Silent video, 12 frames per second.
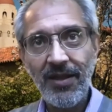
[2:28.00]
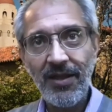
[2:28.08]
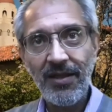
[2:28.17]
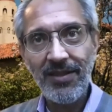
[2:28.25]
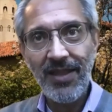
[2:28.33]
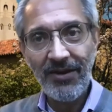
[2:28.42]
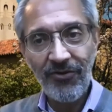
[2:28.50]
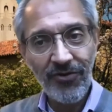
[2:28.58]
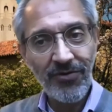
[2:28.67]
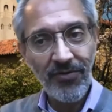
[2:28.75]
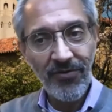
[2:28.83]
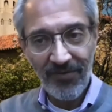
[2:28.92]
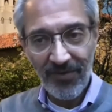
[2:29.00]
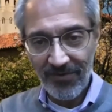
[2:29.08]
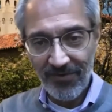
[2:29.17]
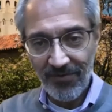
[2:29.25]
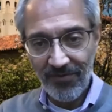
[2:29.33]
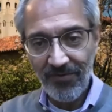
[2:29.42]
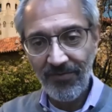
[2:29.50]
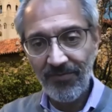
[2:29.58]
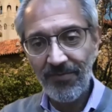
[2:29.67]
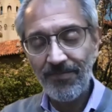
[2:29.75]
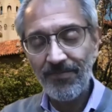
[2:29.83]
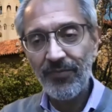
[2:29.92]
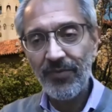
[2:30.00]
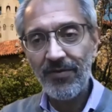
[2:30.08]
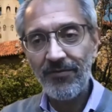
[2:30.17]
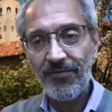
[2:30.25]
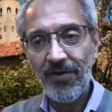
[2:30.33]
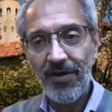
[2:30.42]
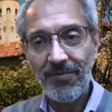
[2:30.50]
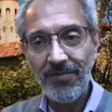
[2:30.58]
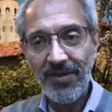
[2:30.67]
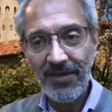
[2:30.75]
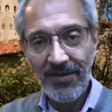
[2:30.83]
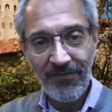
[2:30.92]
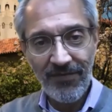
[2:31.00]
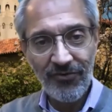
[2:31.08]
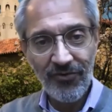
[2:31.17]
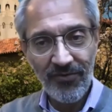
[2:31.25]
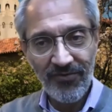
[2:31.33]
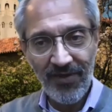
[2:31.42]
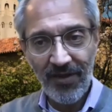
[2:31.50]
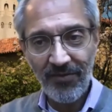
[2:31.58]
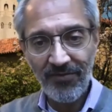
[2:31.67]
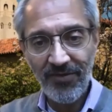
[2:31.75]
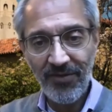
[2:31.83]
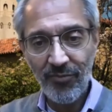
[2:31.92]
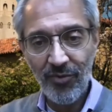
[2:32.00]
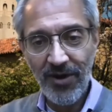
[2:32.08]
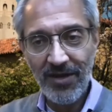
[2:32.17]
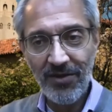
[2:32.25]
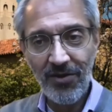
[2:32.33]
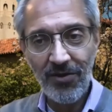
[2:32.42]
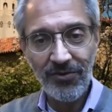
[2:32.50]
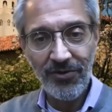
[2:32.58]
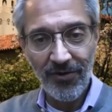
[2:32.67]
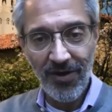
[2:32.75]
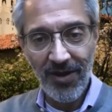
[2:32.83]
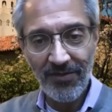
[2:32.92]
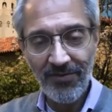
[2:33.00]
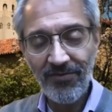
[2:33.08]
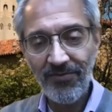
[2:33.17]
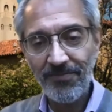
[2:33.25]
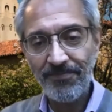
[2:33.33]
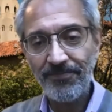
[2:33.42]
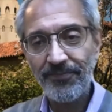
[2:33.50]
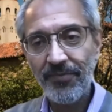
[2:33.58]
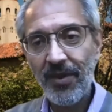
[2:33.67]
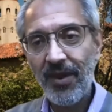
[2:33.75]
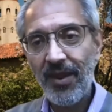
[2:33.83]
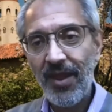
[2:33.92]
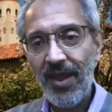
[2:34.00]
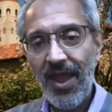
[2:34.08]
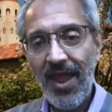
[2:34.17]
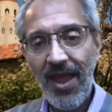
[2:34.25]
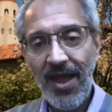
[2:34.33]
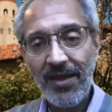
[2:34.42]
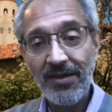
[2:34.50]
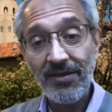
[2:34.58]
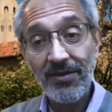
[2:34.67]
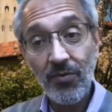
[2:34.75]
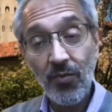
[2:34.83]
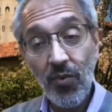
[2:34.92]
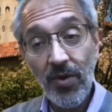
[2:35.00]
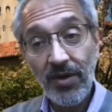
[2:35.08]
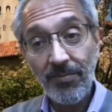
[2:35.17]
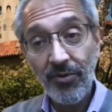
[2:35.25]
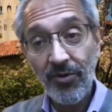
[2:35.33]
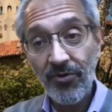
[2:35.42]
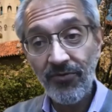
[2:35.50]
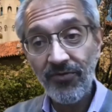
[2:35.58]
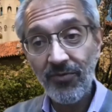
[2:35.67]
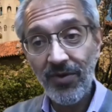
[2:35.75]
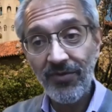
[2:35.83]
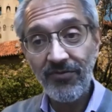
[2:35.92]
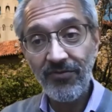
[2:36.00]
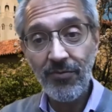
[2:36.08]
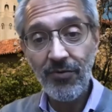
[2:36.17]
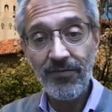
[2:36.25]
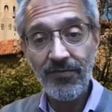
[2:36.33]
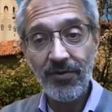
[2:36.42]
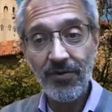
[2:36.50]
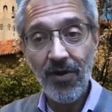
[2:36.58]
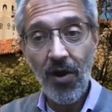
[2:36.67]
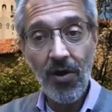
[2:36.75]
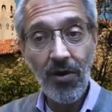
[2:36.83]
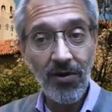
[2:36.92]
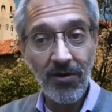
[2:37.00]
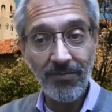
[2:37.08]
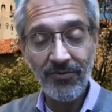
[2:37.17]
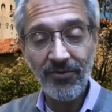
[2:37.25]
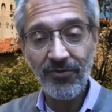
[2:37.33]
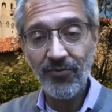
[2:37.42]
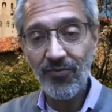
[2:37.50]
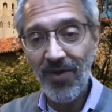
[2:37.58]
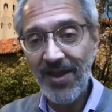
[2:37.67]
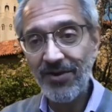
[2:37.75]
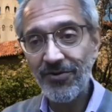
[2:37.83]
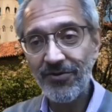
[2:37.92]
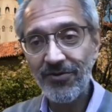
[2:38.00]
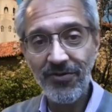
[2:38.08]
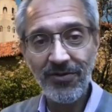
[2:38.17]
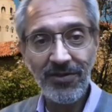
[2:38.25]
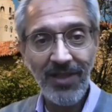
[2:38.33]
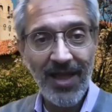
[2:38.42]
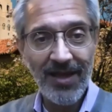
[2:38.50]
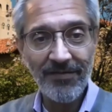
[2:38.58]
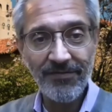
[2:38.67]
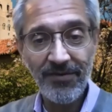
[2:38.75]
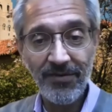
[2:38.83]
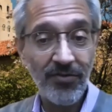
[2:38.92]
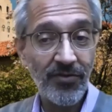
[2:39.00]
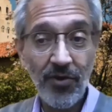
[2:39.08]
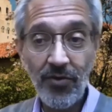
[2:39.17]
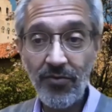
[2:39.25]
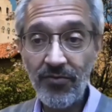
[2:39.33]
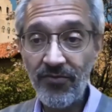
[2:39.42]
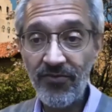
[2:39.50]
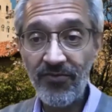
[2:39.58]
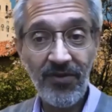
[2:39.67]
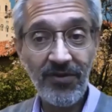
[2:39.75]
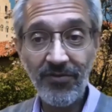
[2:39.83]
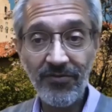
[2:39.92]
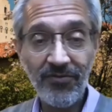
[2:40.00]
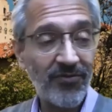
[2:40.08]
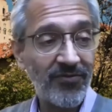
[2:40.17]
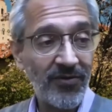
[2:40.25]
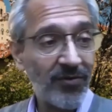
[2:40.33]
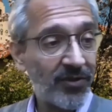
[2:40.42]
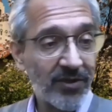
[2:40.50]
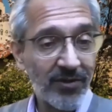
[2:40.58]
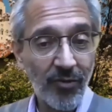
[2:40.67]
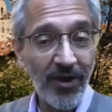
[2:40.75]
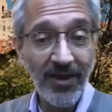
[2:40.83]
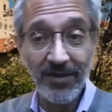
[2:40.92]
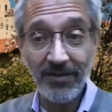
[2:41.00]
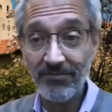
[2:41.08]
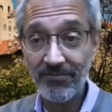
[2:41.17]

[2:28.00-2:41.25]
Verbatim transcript: electrical signals from individual cells in the brain called neurons. And when a person wants to move their arm to the right or to the left, those signals are still in their brain,